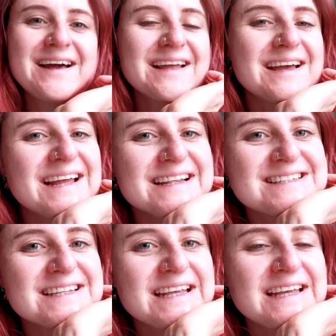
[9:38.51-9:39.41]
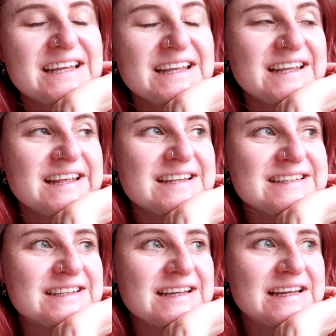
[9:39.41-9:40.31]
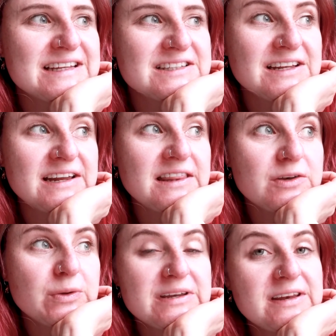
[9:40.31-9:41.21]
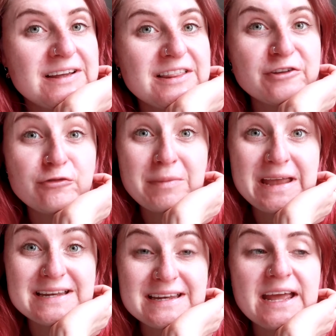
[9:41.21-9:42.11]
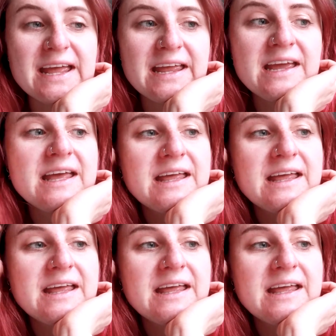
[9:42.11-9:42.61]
Hi guys, it is Sunday the 29th of May today,